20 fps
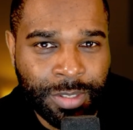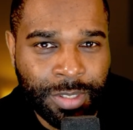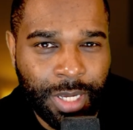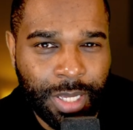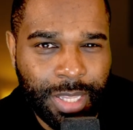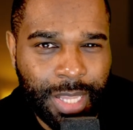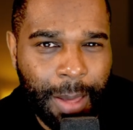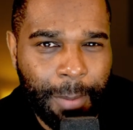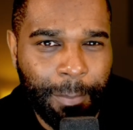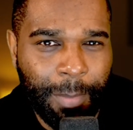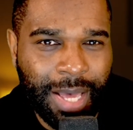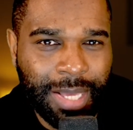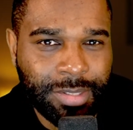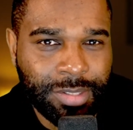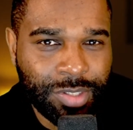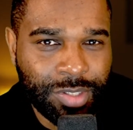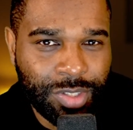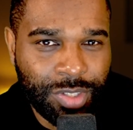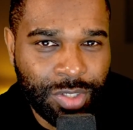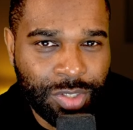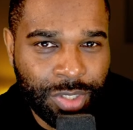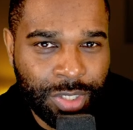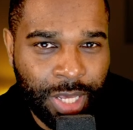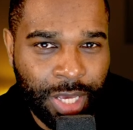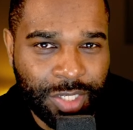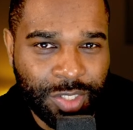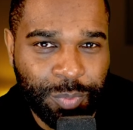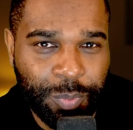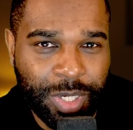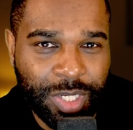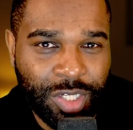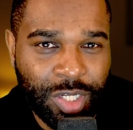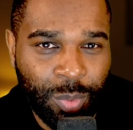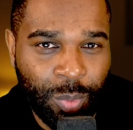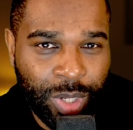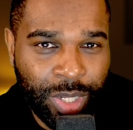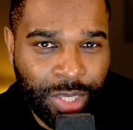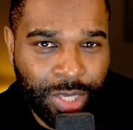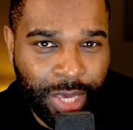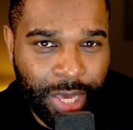And that matters, doesn't it? Especially
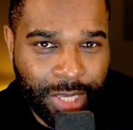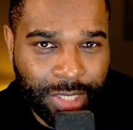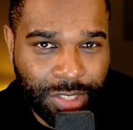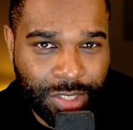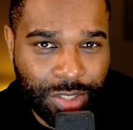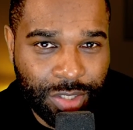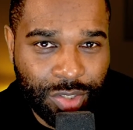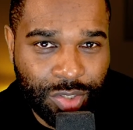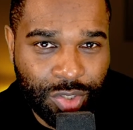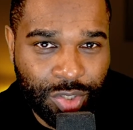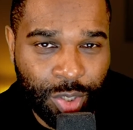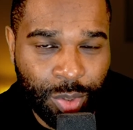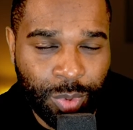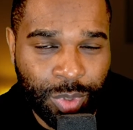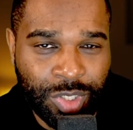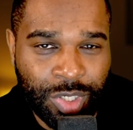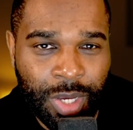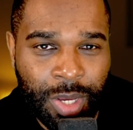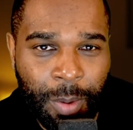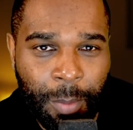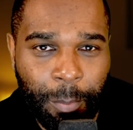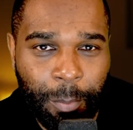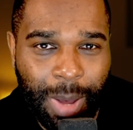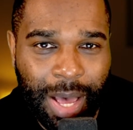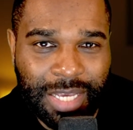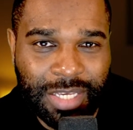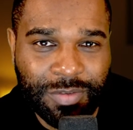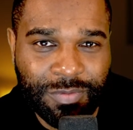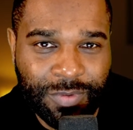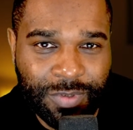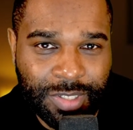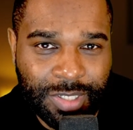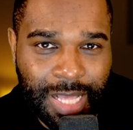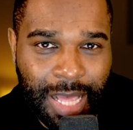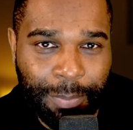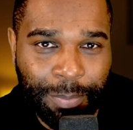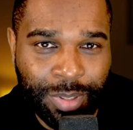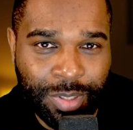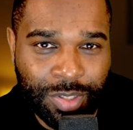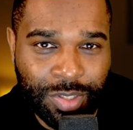when you get to the stewards. Max
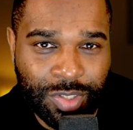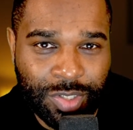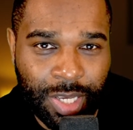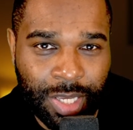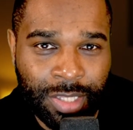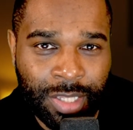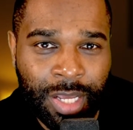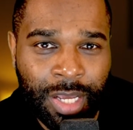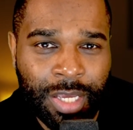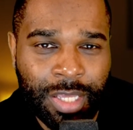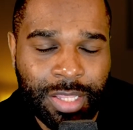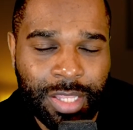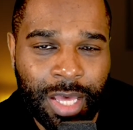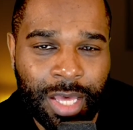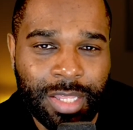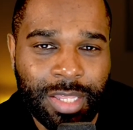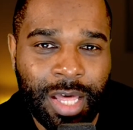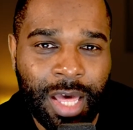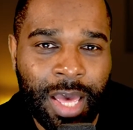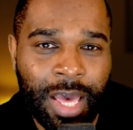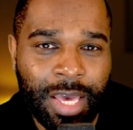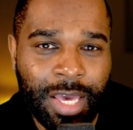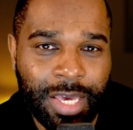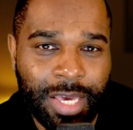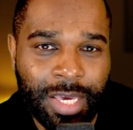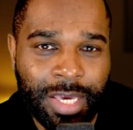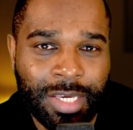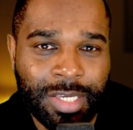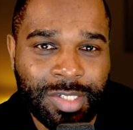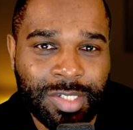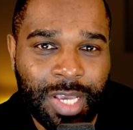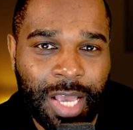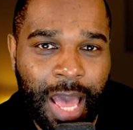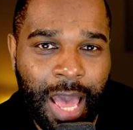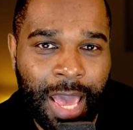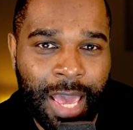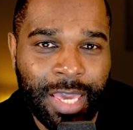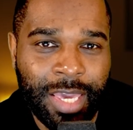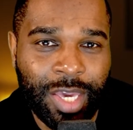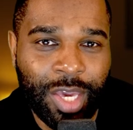Verstappen said that there is
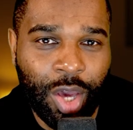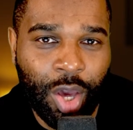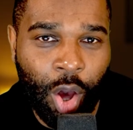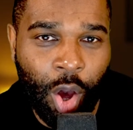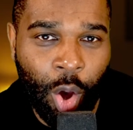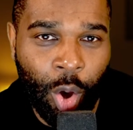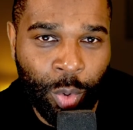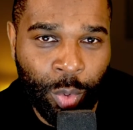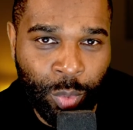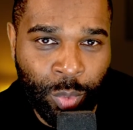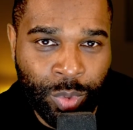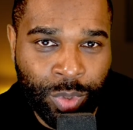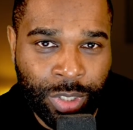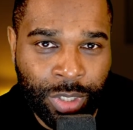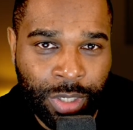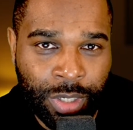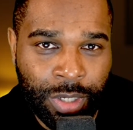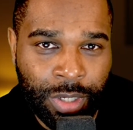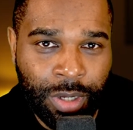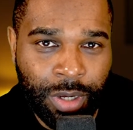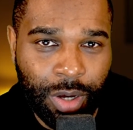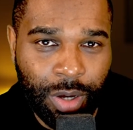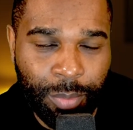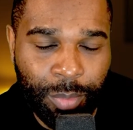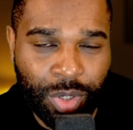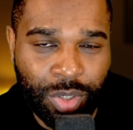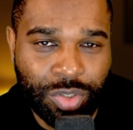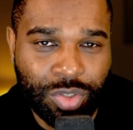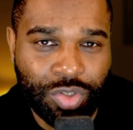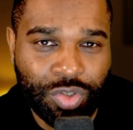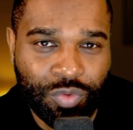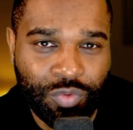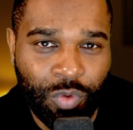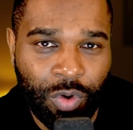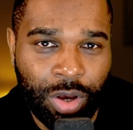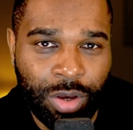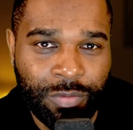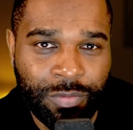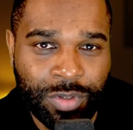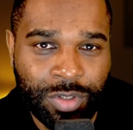a code amongst
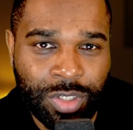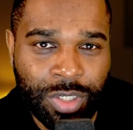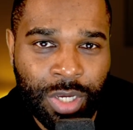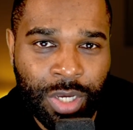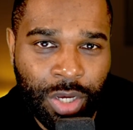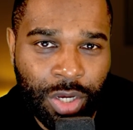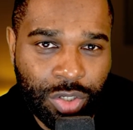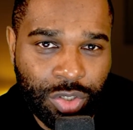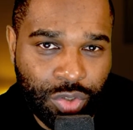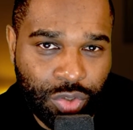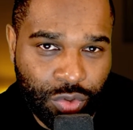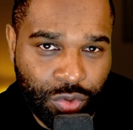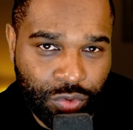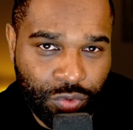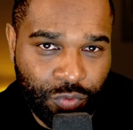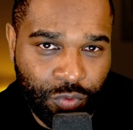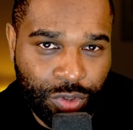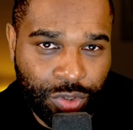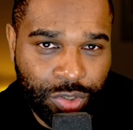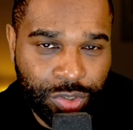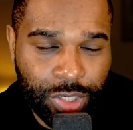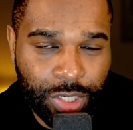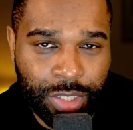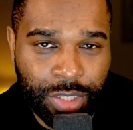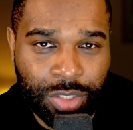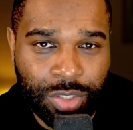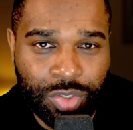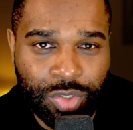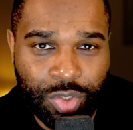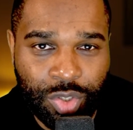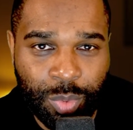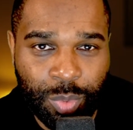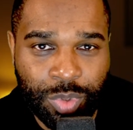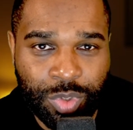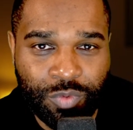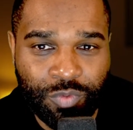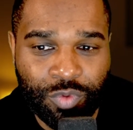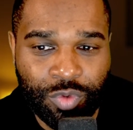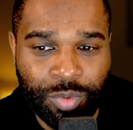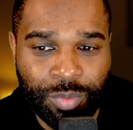drivers, and George Russell in the
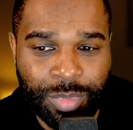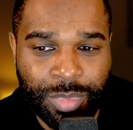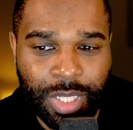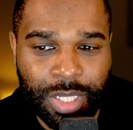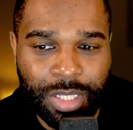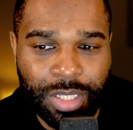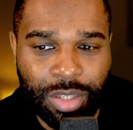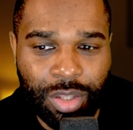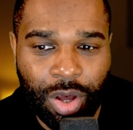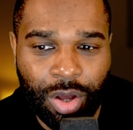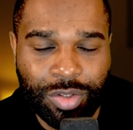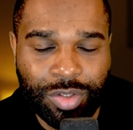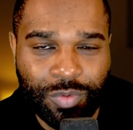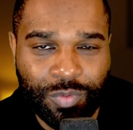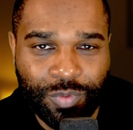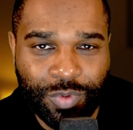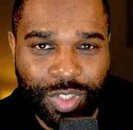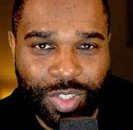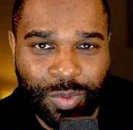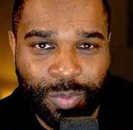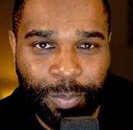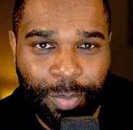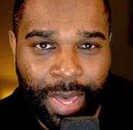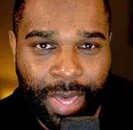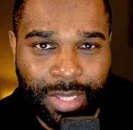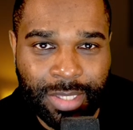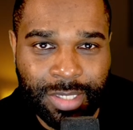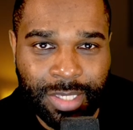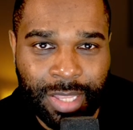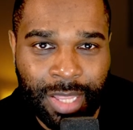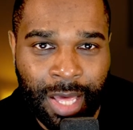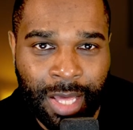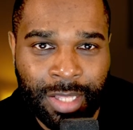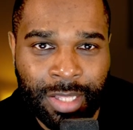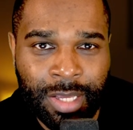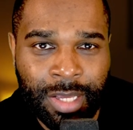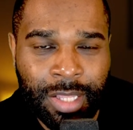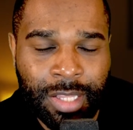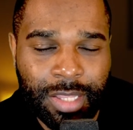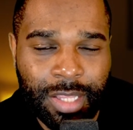stewards room did not respect that
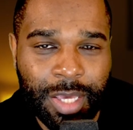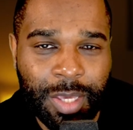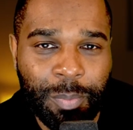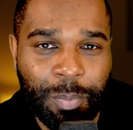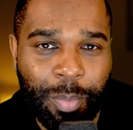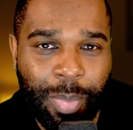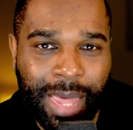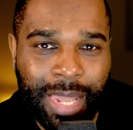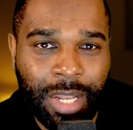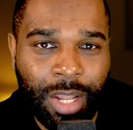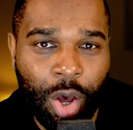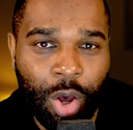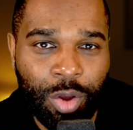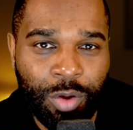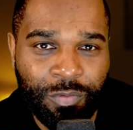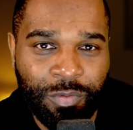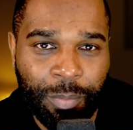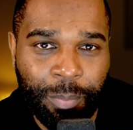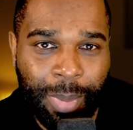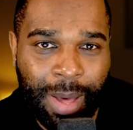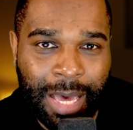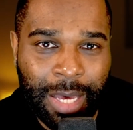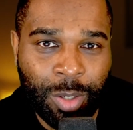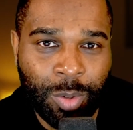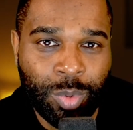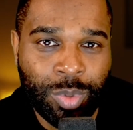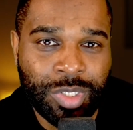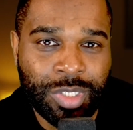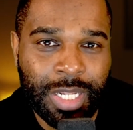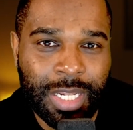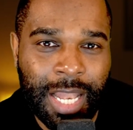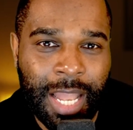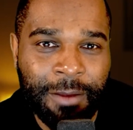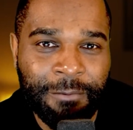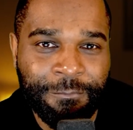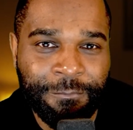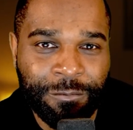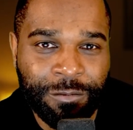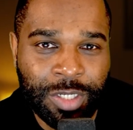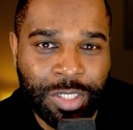he bent over backwards,
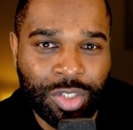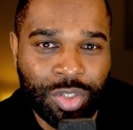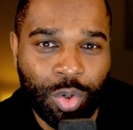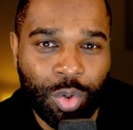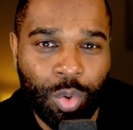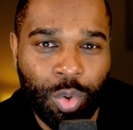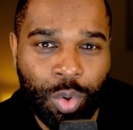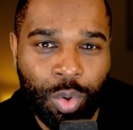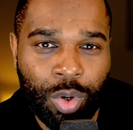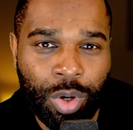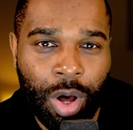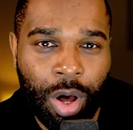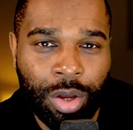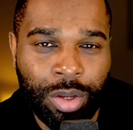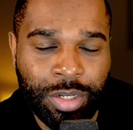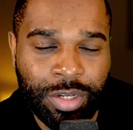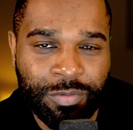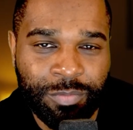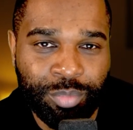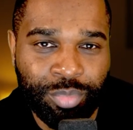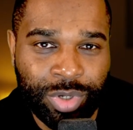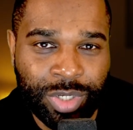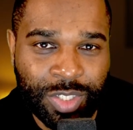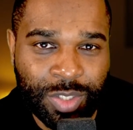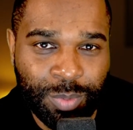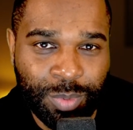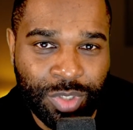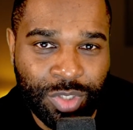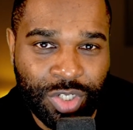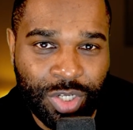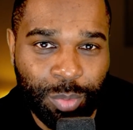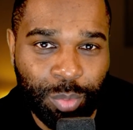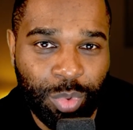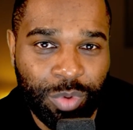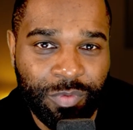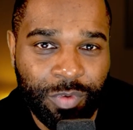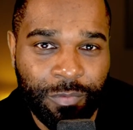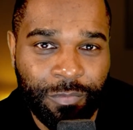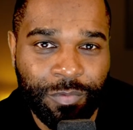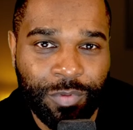leveraged all kind of brinksmanship
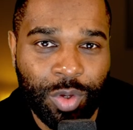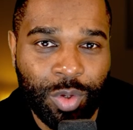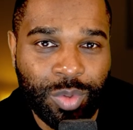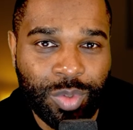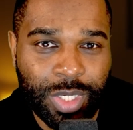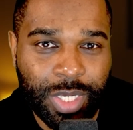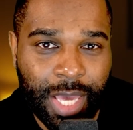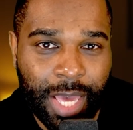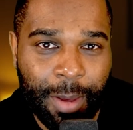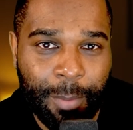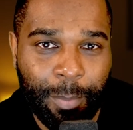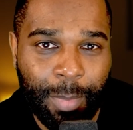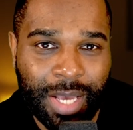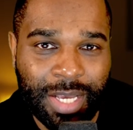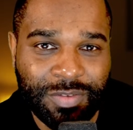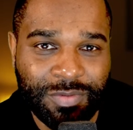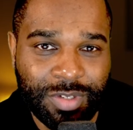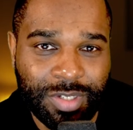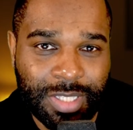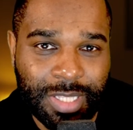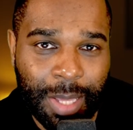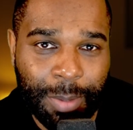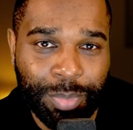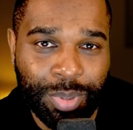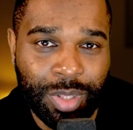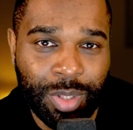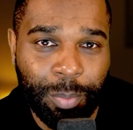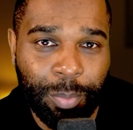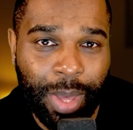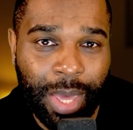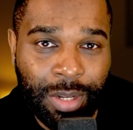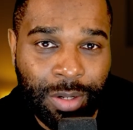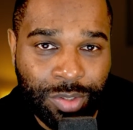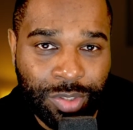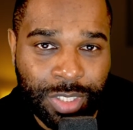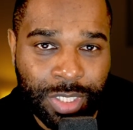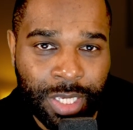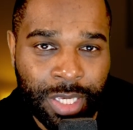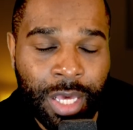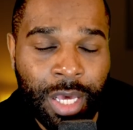with a view to get Max Verstappen the
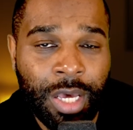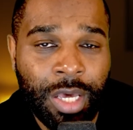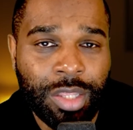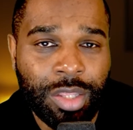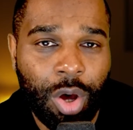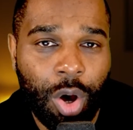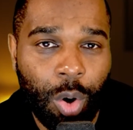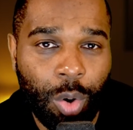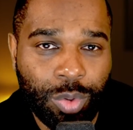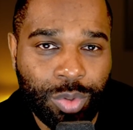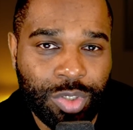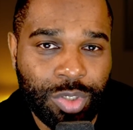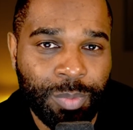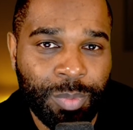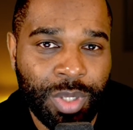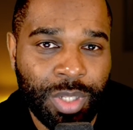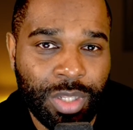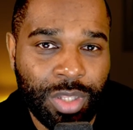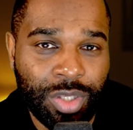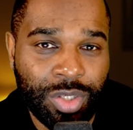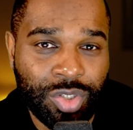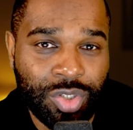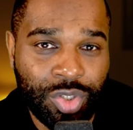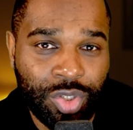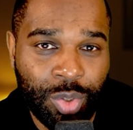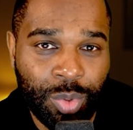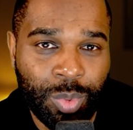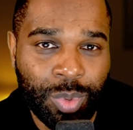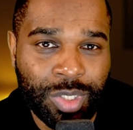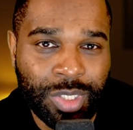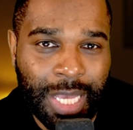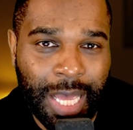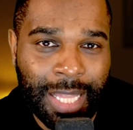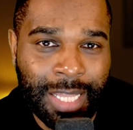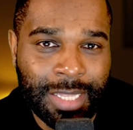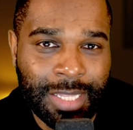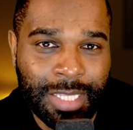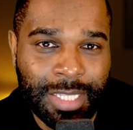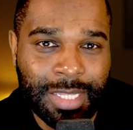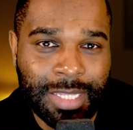penalty that ultimately the stewards
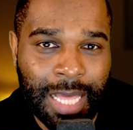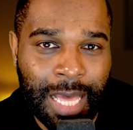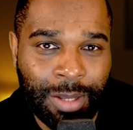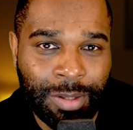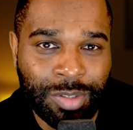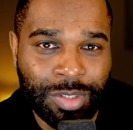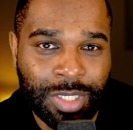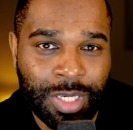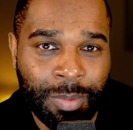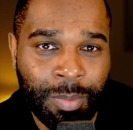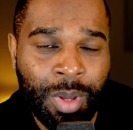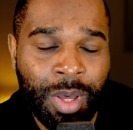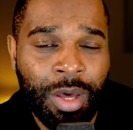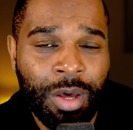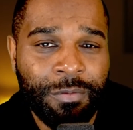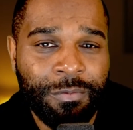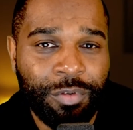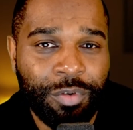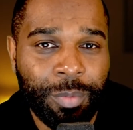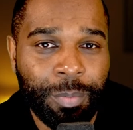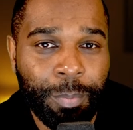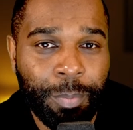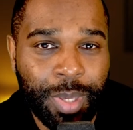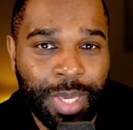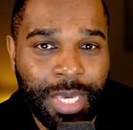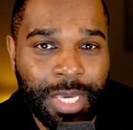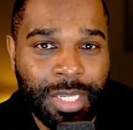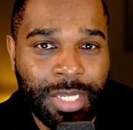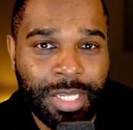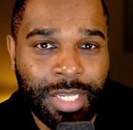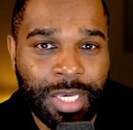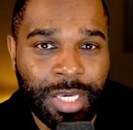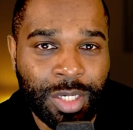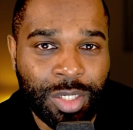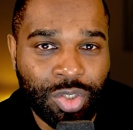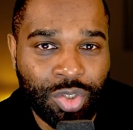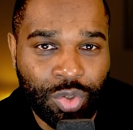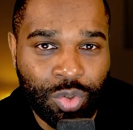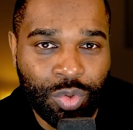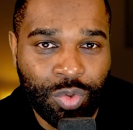handed down to him for
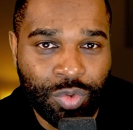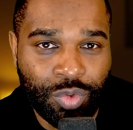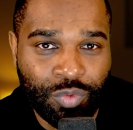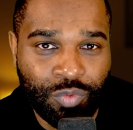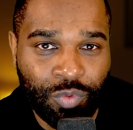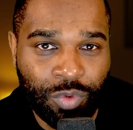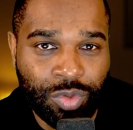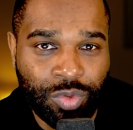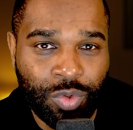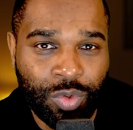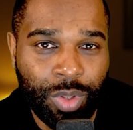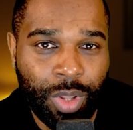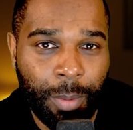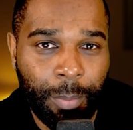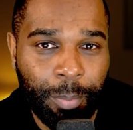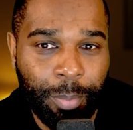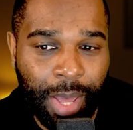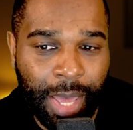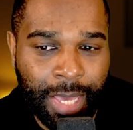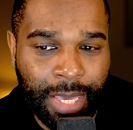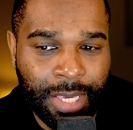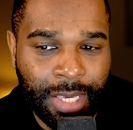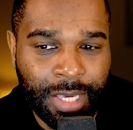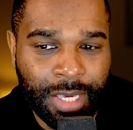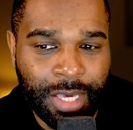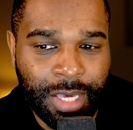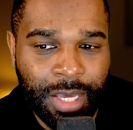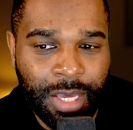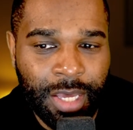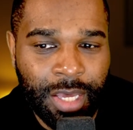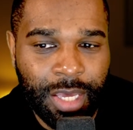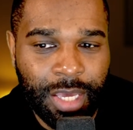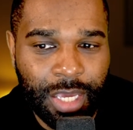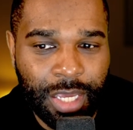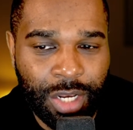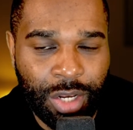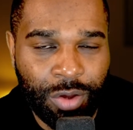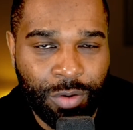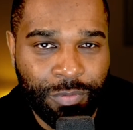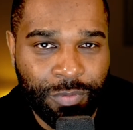impeding George Russell, not paying
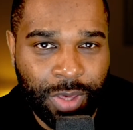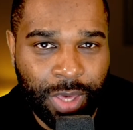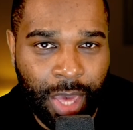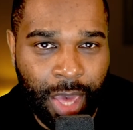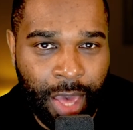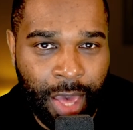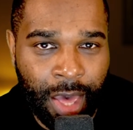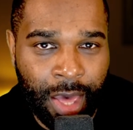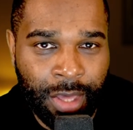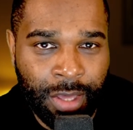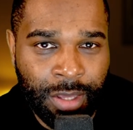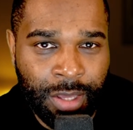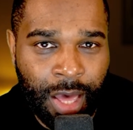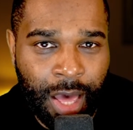enough care.